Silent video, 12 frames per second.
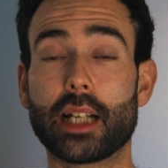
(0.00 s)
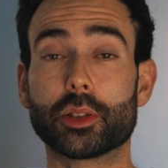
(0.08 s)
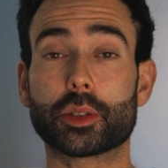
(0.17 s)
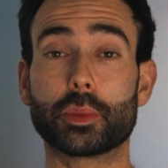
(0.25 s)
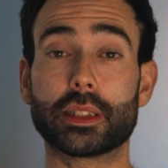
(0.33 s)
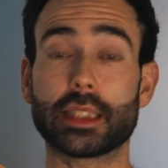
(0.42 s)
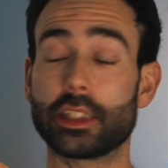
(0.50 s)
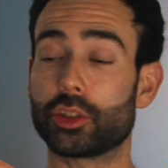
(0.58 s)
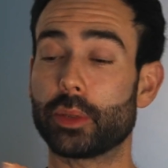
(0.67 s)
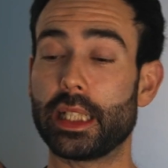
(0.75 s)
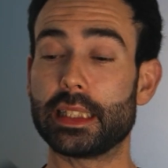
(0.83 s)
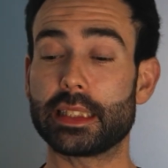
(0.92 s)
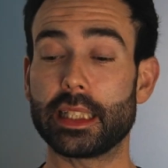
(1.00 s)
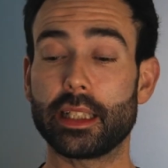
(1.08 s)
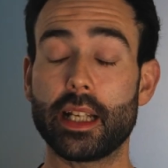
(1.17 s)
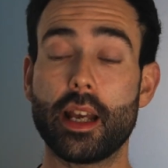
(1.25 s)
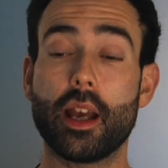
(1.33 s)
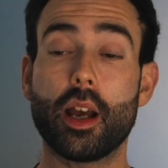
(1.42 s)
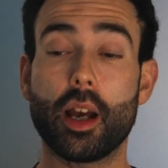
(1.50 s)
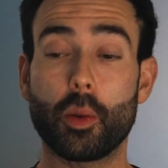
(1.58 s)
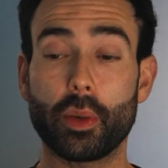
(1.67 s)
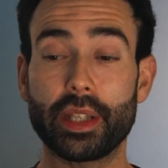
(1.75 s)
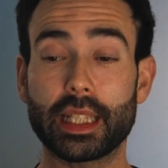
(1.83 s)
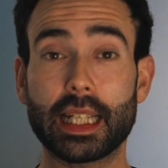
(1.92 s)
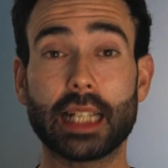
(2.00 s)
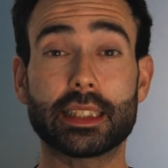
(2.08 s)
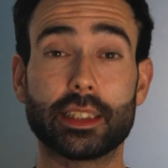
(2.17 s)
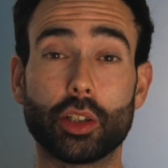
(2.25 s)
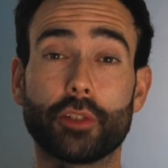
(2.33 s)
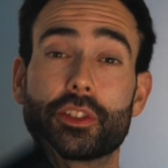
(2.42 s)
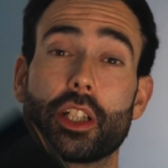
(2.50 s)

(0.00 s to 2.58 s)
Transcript: house with central heating when the gas is off.